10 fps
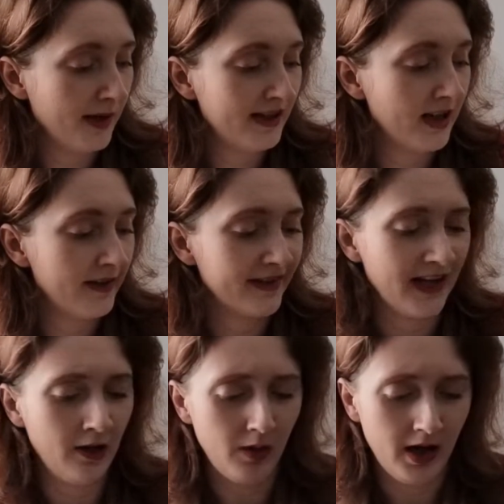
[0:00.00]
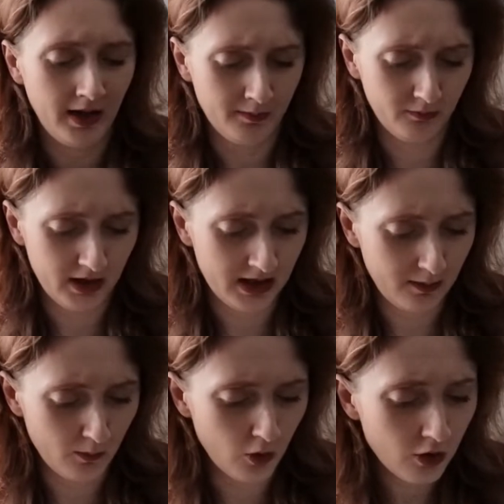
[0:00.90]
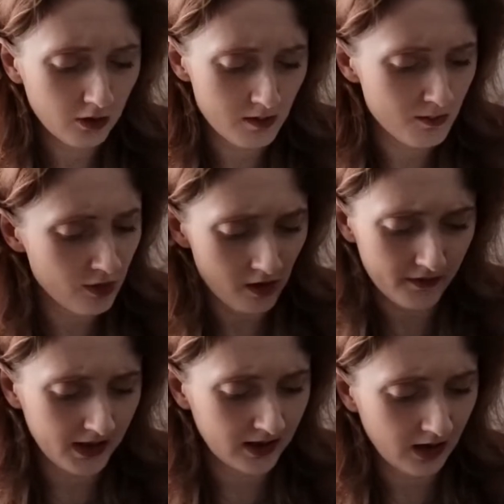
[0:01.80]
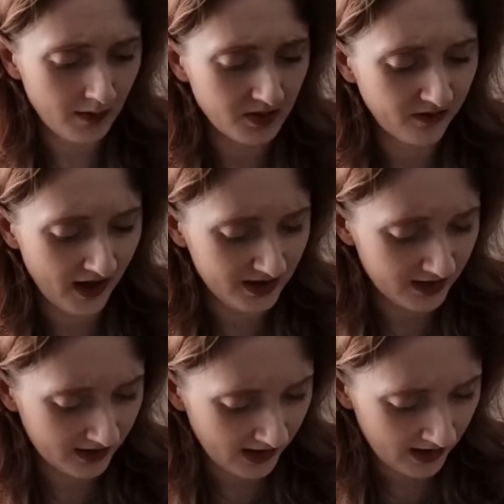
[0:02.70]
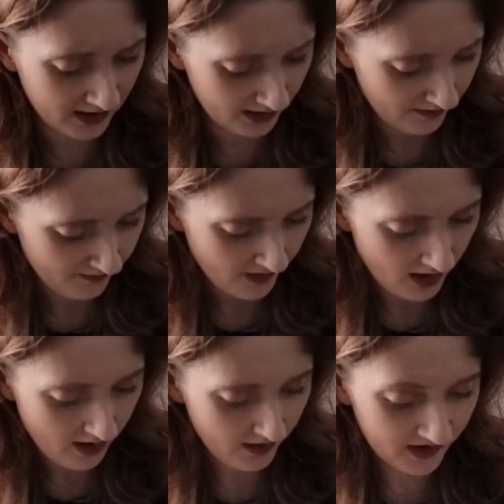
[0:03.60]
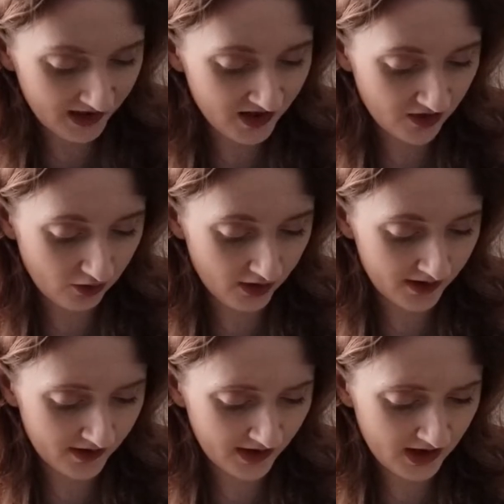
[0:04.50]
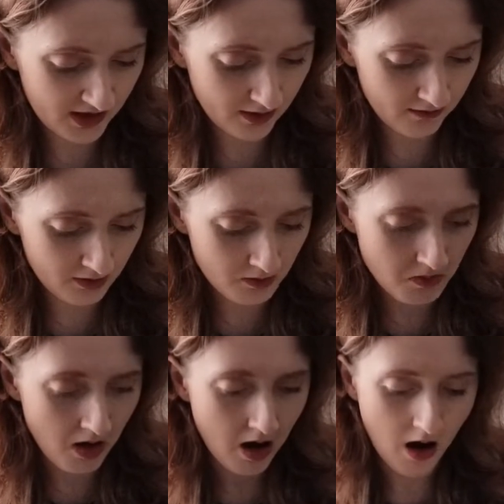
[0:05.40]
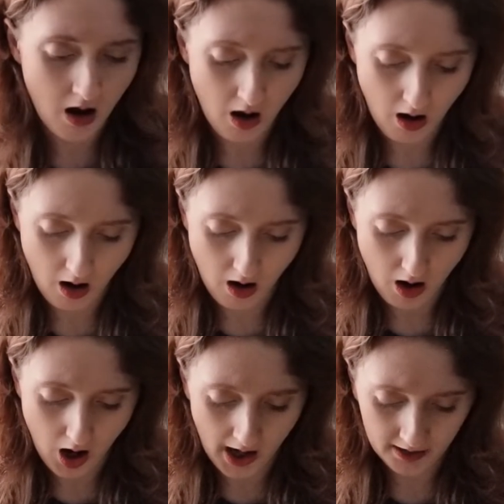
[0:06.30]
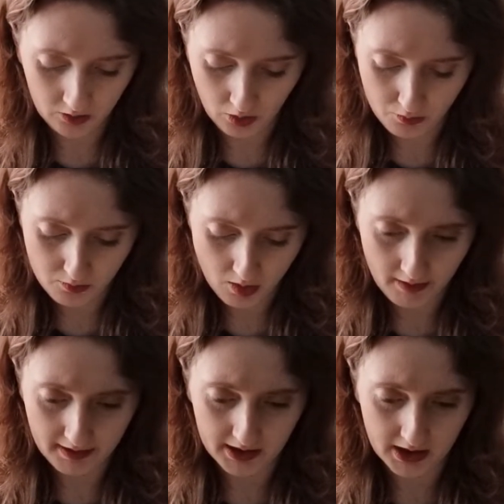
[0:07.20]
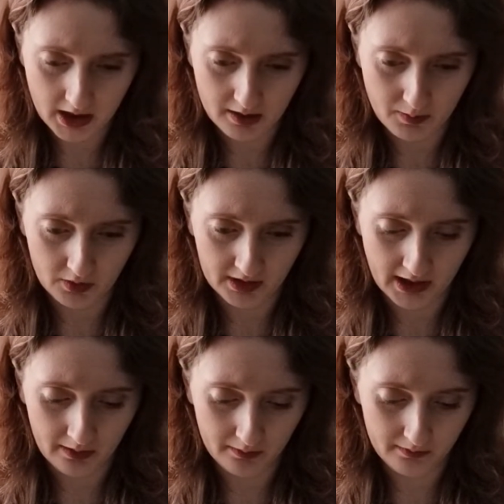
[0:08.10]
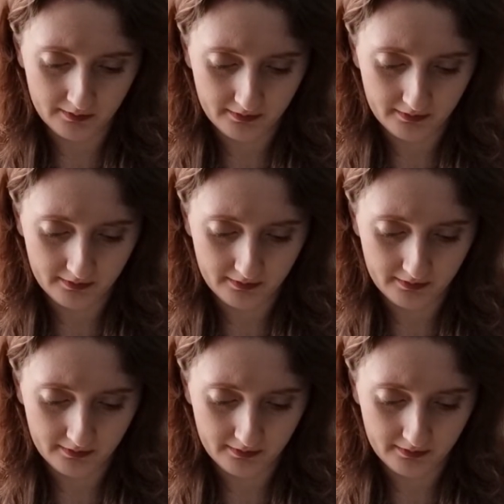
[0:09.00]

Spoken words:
It turns out I'm reading more and more of these types of fantasies. This says it's a Crescent City novel. I don't know if there's any other books out.